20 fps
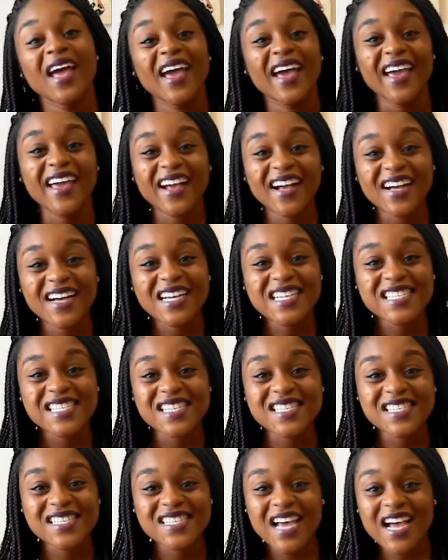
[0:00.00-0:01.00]
Hey guys,
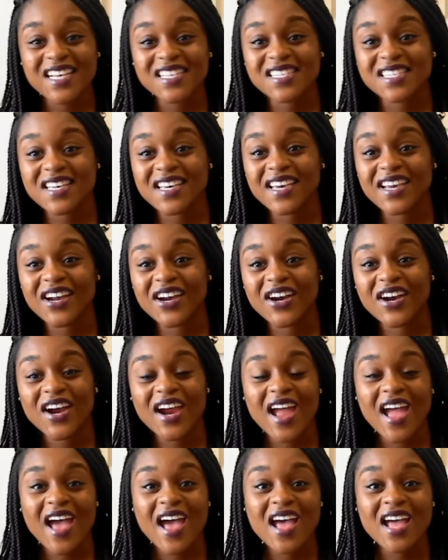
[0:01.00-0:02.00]
it's Sassy
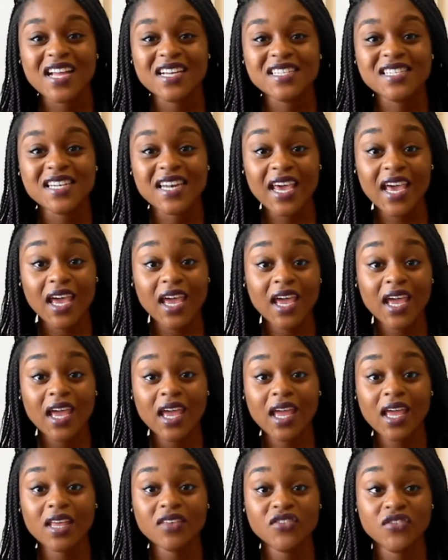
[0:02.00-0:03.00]
here, and
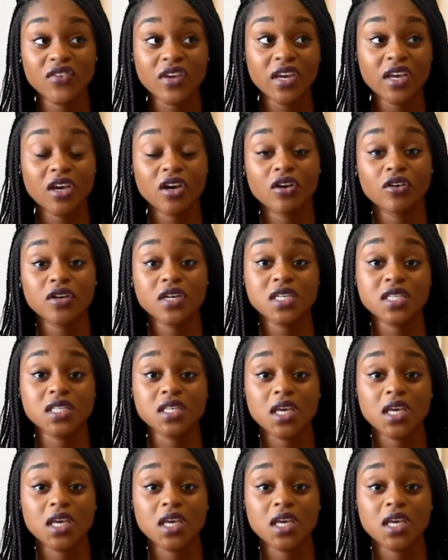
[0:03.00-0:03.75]
today's video is